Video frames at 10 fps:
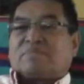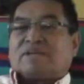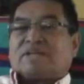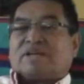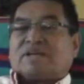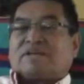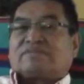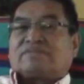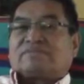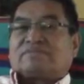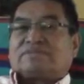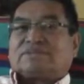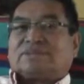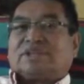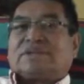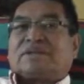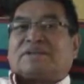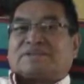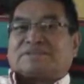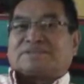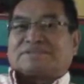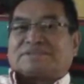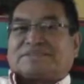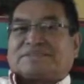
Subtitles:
I've been there 2 years,